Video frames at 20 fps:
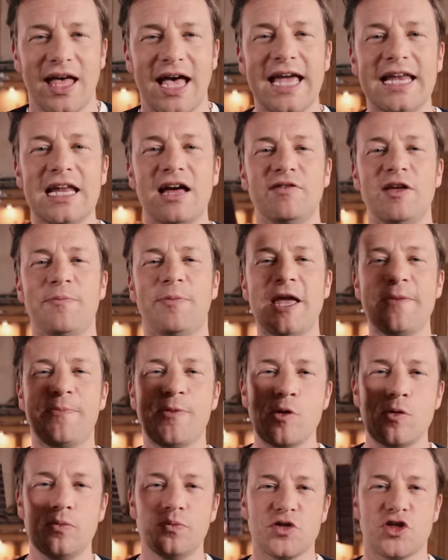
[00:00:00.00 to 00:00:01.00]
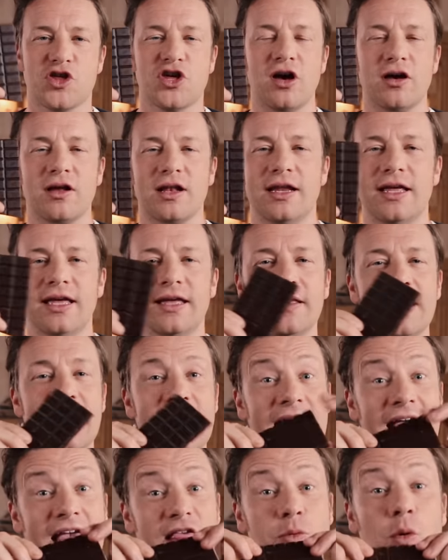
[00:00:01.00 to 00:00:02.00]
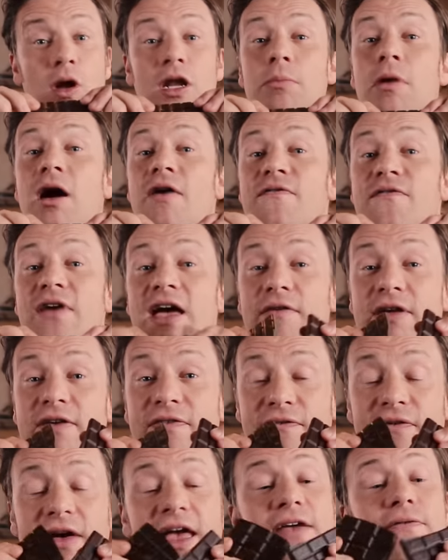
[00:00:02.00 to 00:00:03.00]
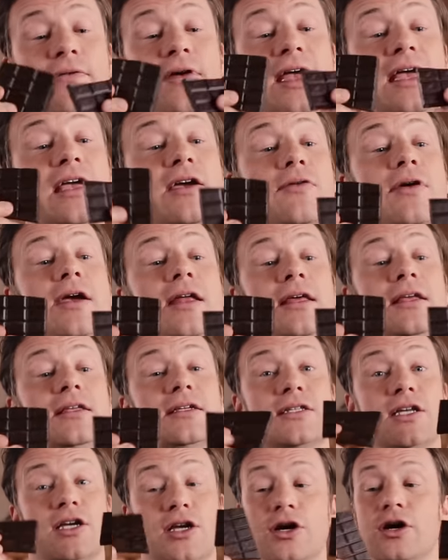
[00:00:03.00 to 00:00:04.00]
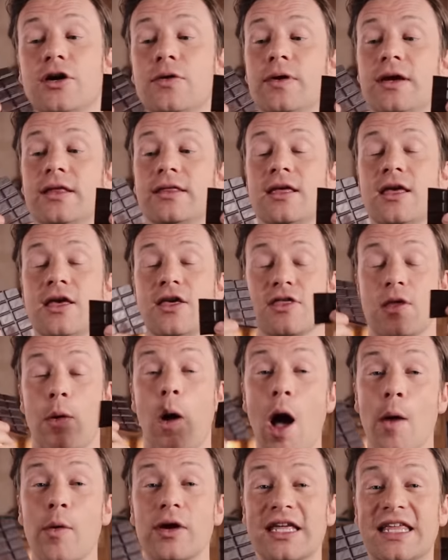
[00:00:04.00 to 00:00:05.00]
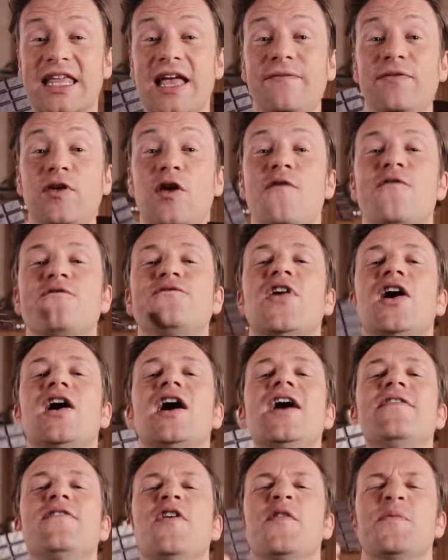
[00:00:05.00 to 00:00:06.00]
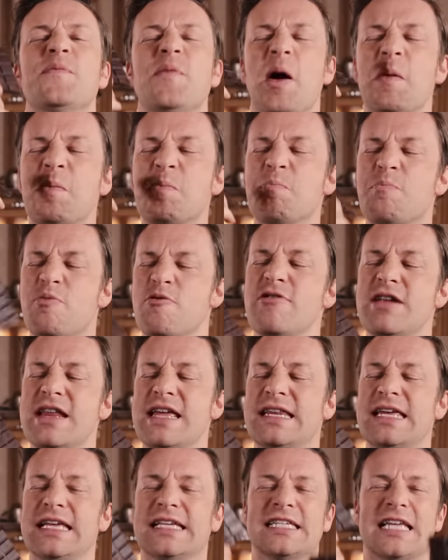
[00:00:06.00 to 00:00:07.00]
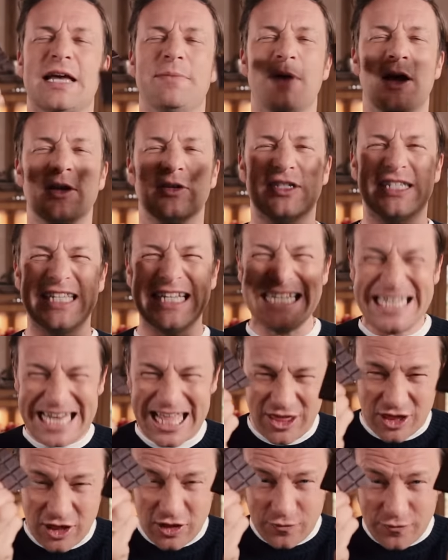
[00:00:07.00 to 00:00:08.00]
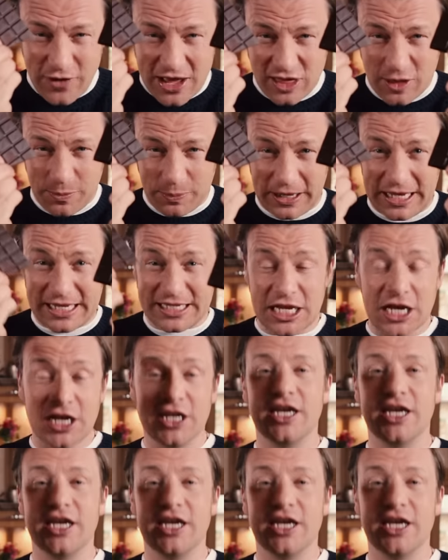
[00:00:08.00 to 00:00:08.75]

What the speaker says: Hey lovely people, chocolate is one of my very favourite ingredients to cook with. So I want to give you five of my brilliantest and most delicious recipes.